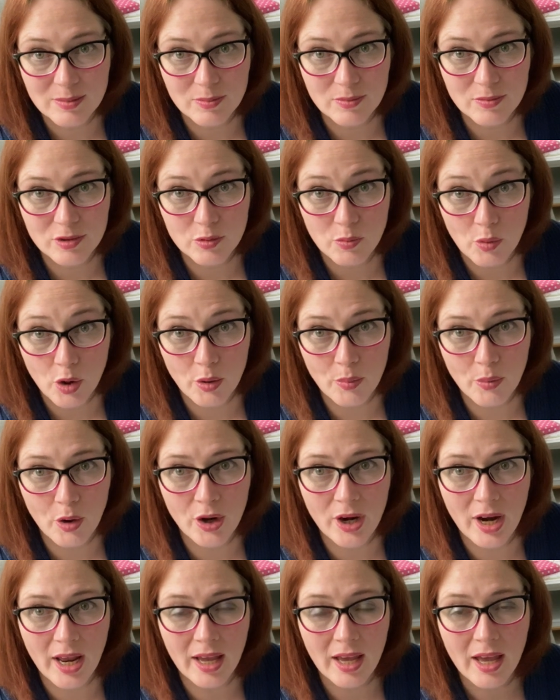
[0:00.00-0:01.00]
tomorrow
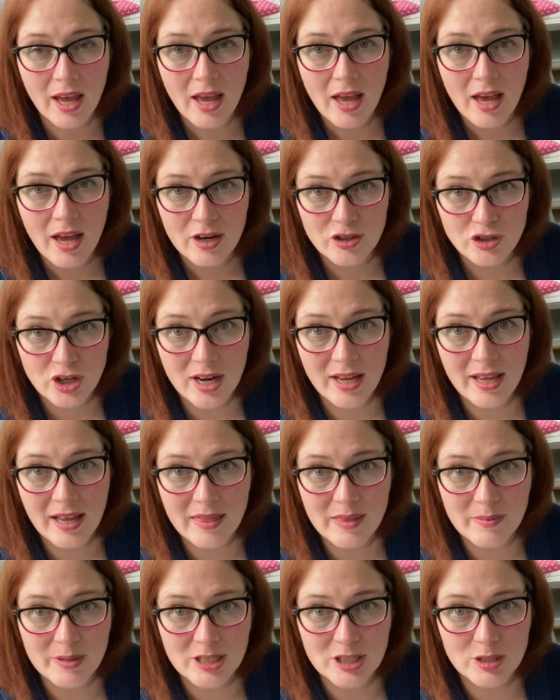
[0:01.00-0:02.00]
morning and try and get
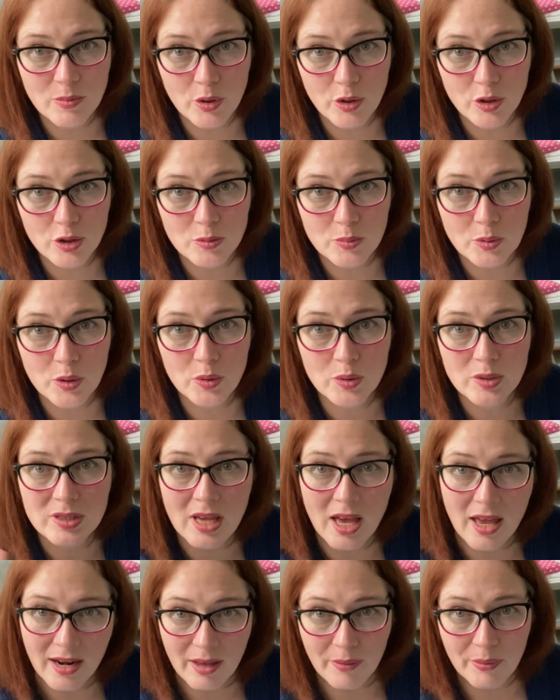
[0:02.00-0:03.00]
them in tomorrow's post,
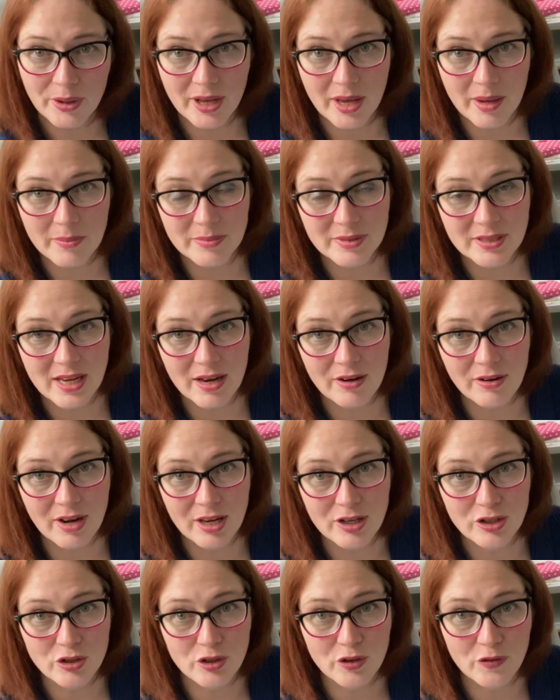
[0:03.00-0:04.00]
and I will come down
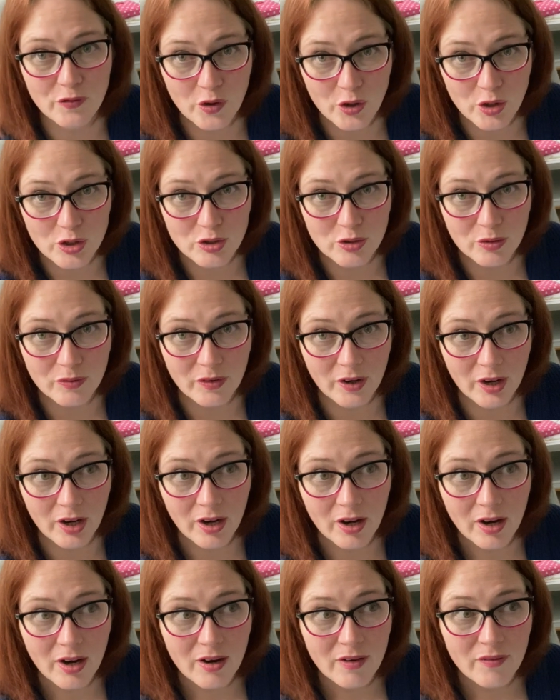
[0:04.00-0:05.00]
and do the voiceover
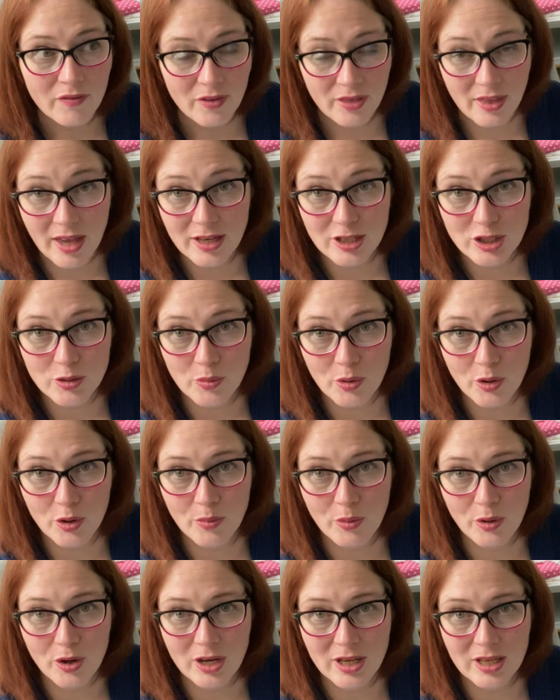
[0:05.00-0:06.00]
for that tomorrow
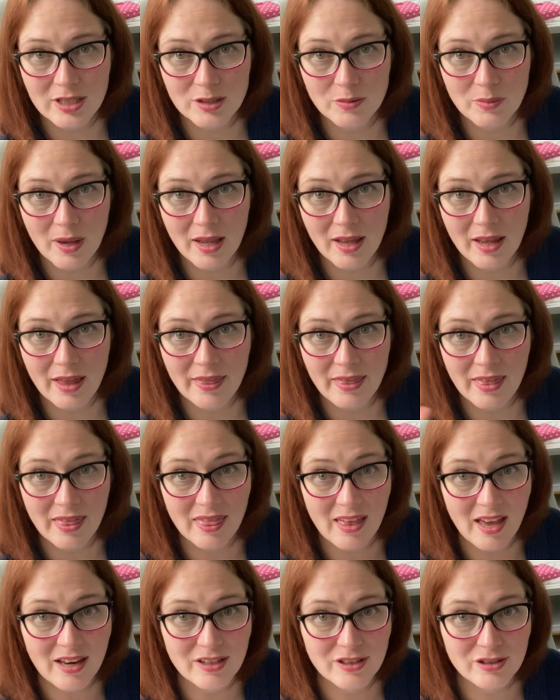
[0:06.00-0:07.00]
morning as well, and then
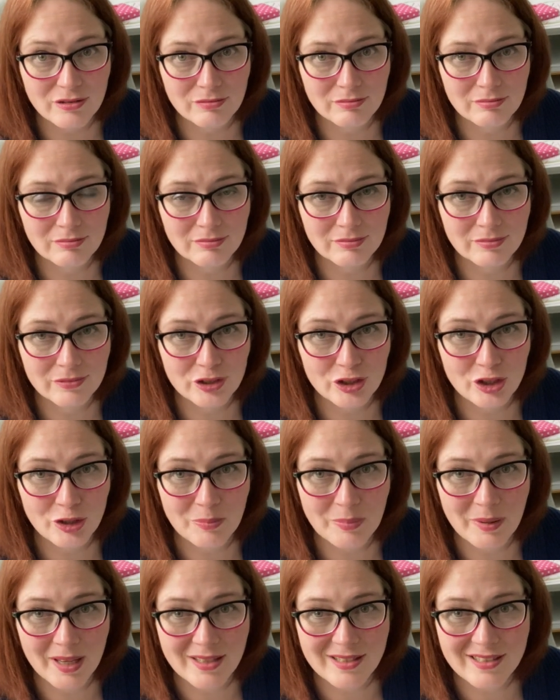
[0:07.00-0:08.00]
that should
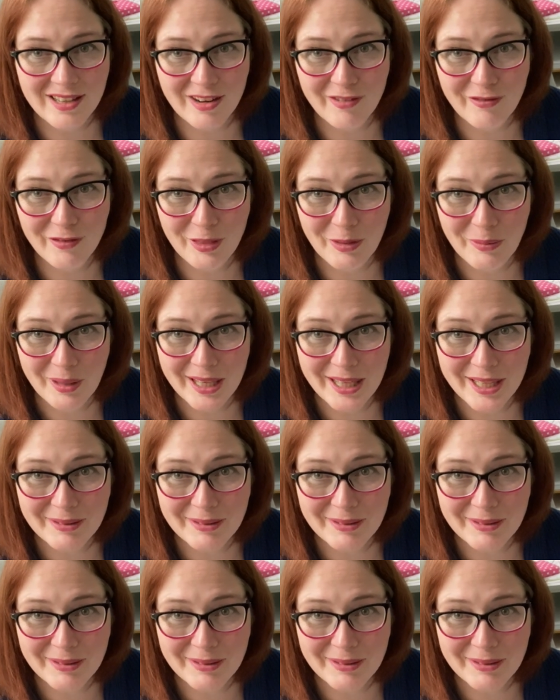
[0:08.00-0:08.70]
be us done for the week.